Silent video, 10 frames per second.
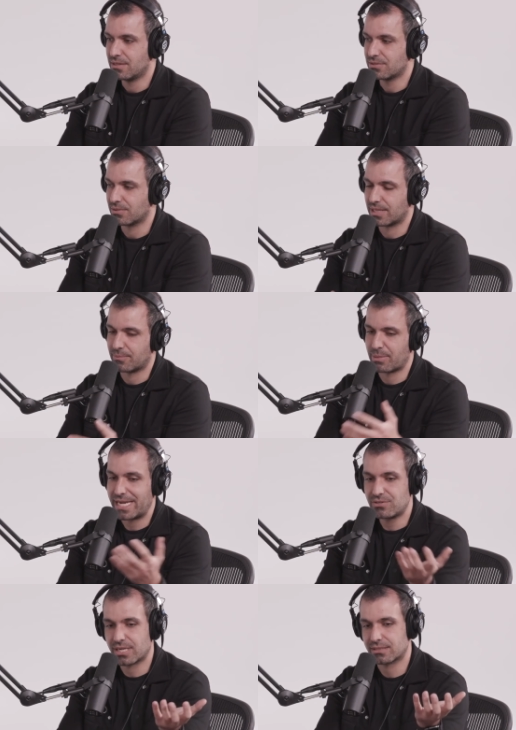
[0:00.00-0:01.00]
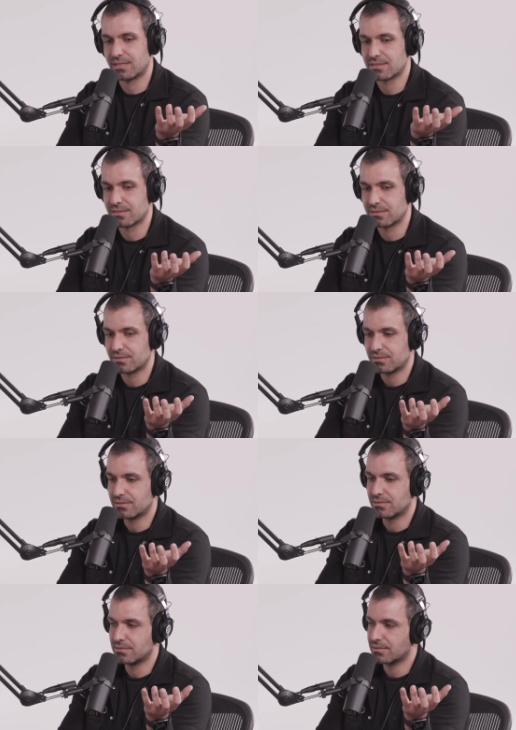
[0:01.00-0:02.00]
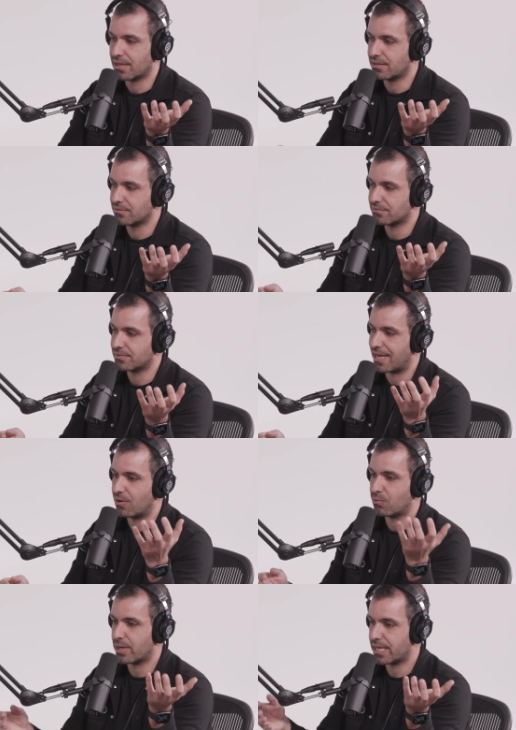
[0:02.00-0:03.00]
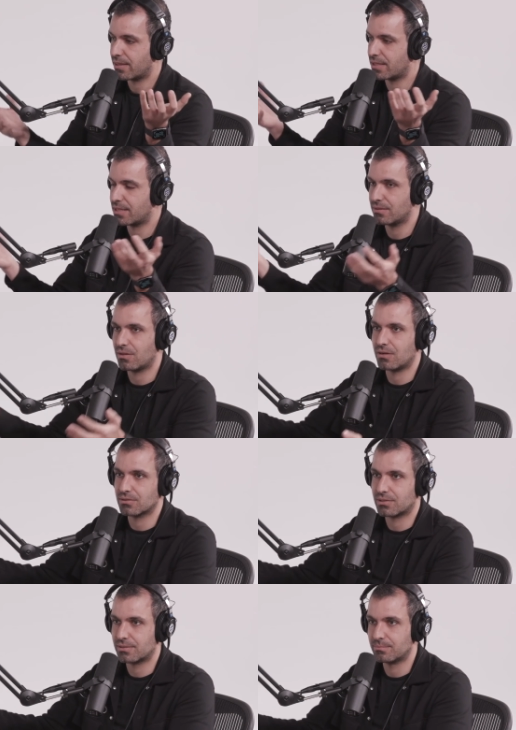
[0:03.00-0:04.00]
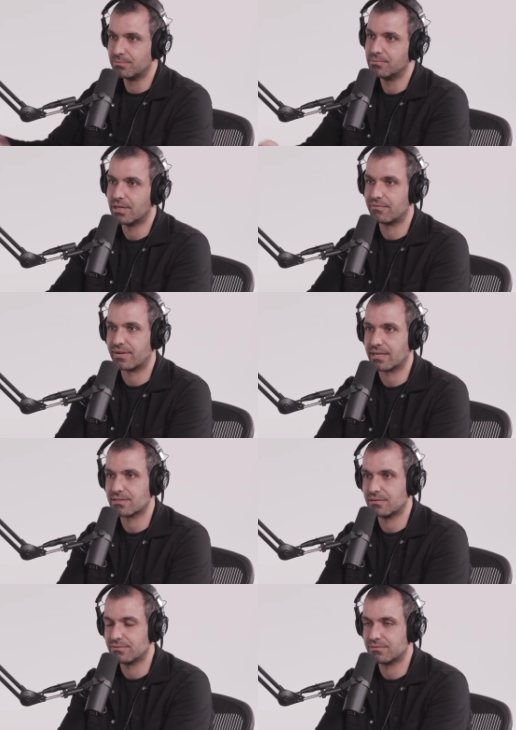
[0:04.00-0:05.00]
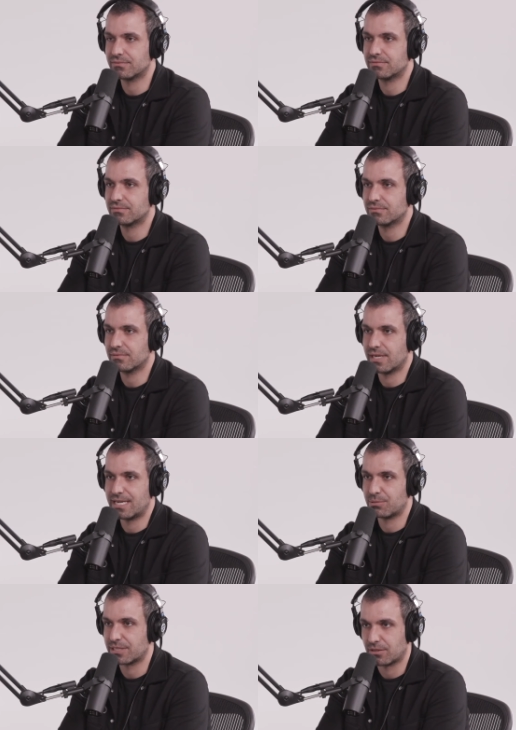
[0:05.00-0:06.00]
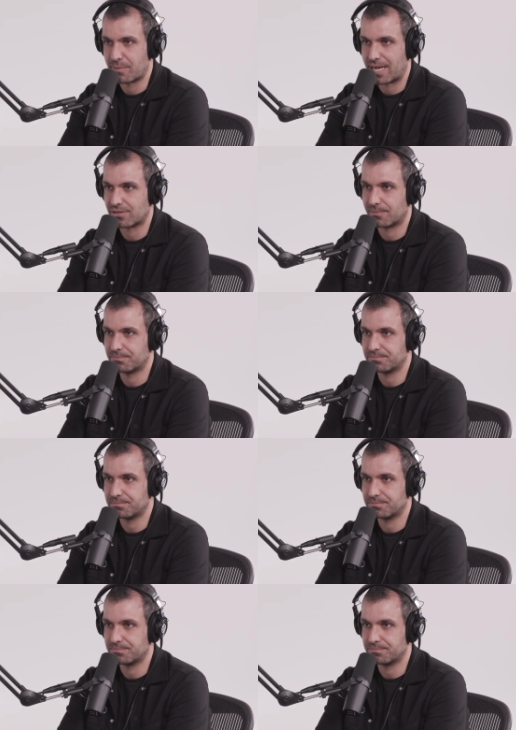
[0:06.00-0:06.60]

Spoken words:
so that a paycheck doesn't kind of outweigh the long-term effects of any particular matchup.